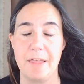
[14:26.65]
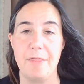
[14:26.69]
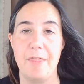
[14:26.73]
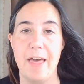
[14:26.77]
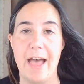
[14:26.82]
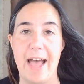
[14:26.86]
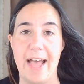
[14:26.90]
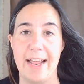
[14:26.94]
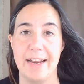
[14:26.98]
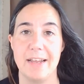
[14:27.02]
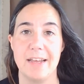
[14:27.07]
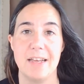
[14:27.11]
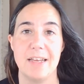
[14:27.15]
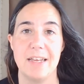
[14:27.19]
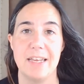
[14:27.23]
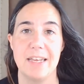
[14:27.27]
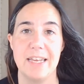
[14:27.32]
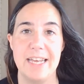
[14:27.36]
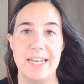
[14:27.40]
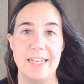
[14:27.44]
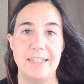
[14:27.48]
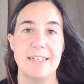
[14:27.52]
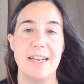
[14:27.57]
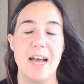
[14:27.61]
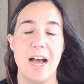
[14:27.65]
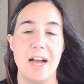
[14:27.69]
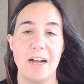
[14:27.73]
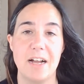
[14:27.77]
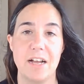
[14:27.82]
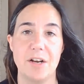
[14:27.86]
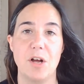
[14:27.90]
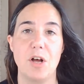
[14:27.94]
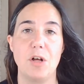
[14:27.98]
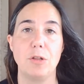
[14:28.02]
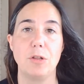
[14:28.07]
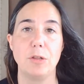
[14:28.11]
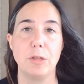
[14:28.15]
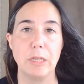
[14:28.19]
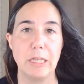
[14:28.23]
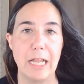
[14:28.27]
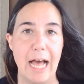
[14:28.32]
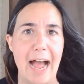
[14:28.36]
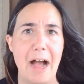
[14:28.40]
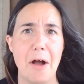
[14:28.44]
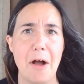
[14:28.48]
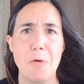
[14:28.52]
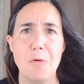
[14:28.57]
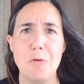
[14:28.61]
that he's not going to
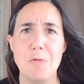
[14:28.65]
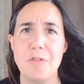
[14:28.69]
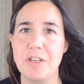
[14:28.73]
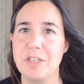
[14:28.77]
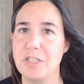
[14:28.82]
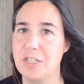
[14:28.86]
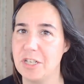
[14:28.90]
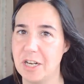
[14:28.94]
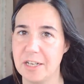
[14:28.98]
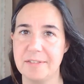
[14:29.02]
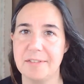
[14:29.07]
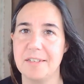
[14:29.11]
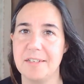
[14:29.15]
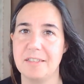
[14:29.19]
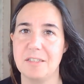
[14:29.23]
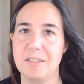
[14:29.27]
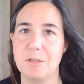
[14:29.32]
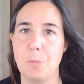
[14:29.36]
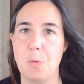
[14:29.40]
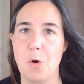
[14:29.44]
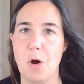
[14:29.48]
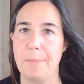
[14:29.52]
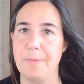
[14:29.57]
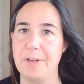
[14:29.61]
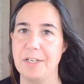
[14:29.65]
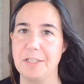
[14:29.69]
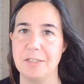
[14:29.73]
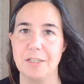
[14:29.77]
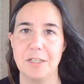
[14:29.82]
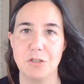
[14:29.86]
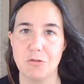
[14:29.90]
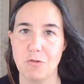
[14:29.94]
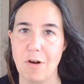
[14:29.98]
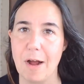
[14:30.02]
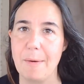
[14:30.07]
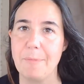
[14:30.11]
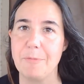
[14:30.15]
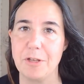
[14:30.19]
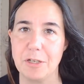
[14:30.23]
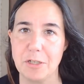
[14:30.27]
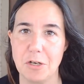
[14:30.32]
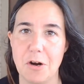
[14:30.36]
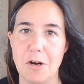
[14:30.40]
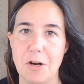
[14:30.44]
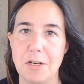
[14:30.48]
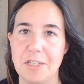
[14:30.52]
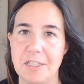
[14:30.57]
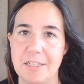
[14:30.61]
allow the Justice Department to drop the
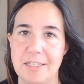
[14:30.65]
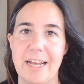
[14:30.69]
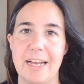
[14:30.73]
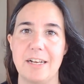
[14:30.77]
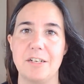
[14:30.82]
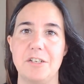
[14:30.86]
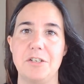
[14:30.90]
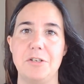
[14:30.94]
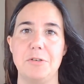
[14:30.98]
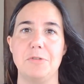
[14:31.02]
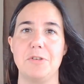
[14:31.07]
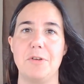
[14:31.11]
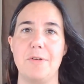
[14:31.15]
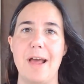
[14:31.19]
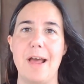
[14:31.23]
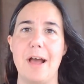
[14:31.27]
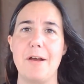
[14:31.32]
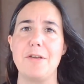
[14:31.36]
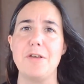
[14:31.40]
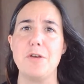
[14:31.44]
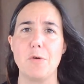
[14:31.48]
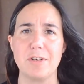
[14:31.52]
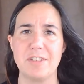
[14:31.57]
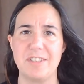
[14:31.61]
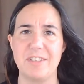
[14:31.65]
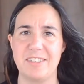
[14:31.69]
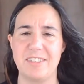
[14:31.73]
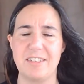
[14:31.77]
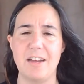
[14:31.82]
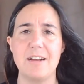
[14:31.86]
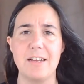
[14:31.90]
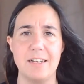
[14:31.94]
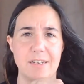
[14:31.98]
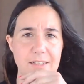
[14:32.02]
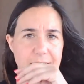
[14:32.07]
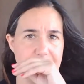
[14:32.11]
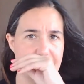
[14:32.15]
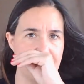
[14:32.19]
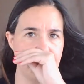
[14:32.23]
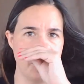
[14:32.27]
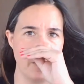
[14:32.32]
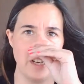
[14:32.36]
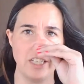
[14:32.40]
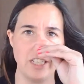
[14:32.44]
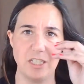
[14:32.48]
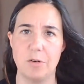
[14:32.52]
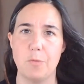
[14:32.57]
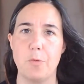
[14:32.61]
charges against you. So now you're stuck in a
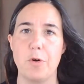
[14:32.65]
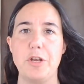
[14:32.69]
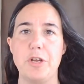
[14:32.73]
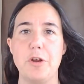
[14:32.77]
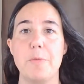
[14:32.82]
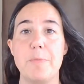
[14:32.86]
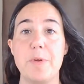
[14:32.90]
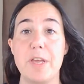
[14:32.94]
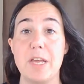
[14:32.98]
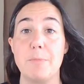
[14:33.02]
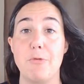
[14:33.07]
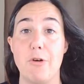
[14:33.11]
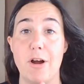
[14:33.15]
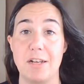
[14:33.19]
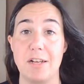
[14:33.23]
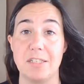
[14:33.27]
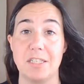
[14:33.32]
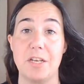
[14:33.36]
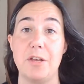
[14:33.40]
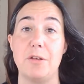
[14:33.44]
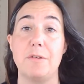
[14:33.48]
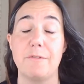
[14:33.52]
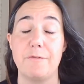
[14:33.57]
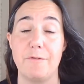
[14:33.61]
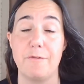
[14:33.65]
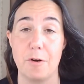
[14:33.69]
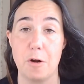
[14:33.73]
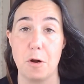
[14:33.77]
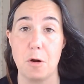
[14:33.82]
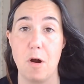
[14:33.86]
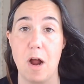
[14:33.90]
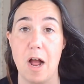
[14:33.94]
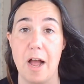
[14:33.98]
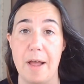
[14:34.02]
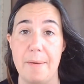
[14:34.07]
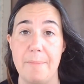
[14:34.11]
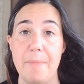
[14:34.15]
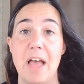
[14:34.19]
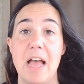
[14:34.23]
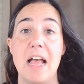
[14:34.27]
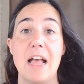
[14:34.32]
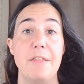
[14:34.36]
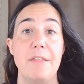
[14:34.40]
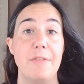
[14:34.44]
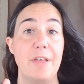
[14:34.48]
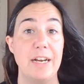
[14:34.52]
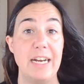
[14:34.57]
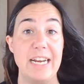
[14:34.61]
situation where you're being prosecuted for a crime
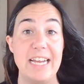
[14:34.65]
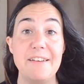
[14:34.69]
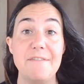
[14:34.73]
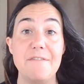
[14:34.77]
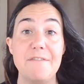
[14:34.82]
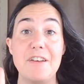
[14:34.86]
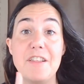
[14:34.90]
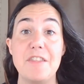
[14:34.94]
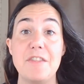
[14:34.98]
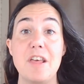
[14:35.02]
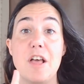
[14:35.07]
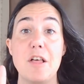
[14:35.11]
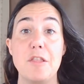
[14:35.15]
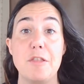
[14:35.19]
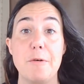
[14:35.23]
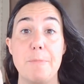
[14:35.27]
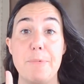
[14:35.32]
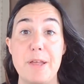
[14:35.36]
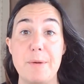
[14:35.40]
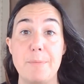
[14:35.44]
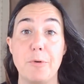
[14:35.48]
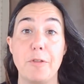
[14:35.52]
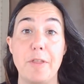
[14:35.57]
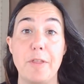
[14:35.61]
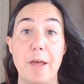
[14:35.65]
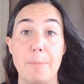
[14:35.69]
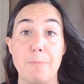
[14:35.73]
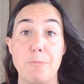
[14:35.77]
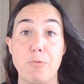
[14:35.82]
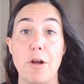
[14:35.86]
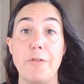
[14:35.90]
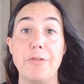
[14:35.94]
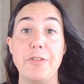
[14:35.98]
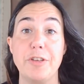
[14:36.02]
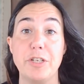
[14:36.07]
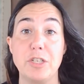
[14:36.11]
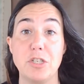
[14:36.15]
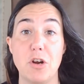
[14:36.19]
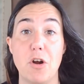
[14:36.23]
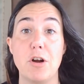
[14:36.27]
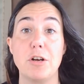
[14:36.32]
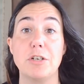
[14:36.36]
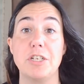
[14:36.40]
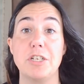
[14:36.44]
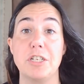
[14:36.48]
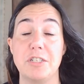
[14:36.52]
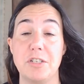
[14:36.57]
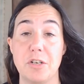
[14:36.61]
that even the people that brought the
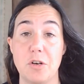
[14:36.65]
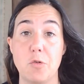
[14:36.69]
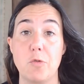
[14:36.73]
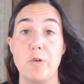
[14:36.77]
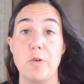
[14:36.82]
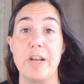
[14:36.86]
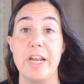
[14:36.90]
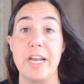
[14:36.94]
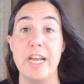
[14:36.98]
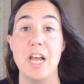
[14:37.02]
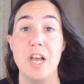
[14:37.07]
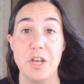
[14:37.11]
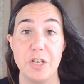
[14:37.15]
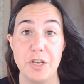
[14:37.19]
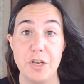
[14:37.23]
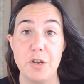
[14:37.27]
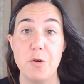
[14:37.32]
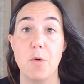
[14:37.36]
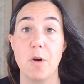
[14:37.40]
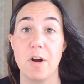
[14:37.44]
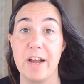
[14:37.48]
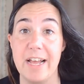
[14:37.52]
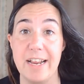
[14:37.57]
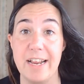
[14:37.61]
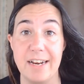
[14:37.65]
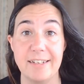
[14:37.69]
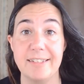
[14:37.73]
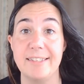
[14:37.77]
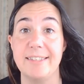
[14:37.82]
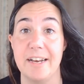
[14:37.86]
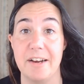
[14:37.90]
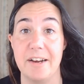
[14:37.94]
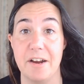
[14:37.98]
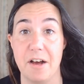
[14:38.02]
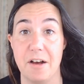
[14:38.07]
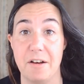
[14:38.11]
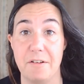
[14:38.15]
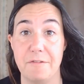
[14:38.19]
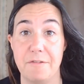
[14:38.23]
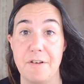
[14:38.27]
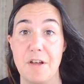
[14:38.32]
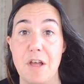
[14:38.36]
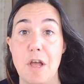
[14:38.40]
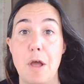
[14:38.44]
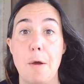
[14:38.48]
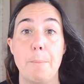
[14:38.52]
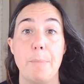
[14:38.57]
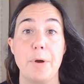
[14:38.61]
charges agree you are innocent of,
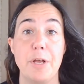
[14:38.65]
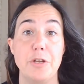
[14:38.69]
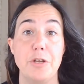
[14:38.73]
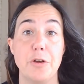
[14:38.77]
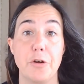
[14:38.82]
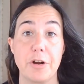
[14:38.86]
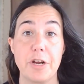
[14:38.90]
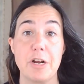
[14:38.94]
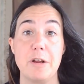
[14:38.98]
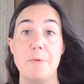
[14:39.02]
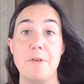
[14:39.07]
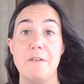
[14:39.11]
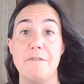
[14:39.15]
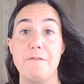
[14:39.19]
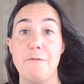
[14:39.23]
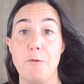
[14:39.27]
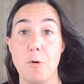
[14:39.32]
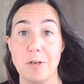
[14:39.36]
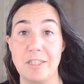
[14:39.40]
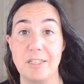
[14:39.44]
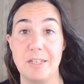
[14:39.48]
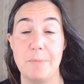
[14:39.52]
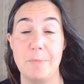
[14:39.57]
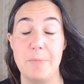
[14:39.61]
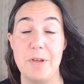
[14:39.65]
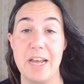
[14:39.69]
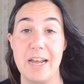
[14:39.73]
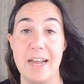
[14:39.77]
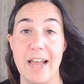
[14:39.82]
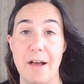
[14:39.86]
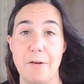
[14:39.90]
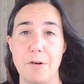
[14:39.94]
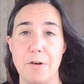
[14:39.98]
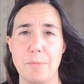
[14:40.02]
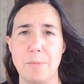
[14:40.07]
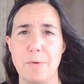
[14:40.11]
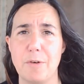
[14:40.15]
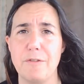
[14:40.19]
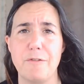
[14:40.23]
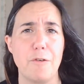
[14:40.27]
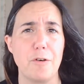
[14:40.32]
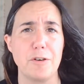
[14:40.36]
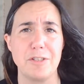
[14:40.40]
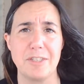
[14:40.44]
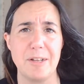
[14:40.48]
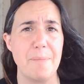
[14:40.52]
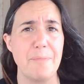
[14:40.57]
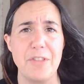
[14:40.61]
but you're going to be forced to be accountable
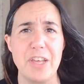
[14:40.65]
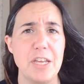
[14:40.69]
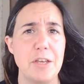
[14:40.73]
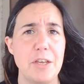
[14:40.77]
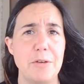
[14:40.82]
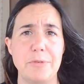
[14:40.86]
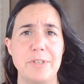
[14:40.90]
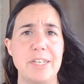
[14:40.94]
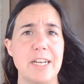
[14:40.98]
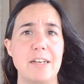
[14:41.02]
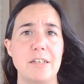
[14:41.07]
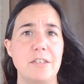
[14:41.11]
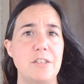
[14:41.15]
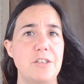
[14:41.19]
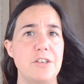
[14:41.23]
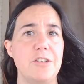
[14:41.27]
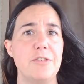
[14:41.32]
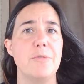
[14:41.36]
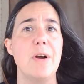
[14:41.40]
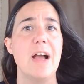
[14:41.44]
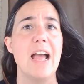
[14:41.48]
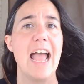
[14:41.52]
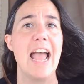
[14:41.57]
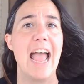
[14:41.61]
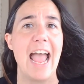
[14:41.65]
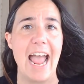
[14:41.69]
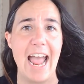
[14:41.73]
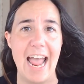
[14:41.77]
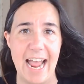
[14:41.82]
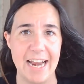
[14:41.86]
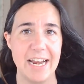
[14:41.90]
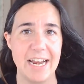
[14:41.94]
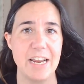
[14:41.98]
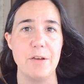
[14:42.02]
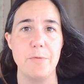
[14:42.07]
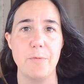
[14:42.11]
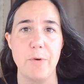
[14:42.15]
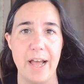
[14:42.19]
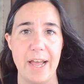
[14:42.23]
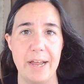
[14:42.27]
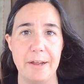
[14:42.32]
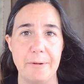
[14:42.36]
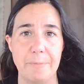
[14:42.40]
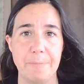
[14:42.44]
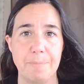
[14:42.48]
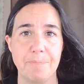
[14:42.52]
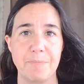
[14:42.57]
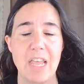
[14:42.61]
for something you didn't do anyway.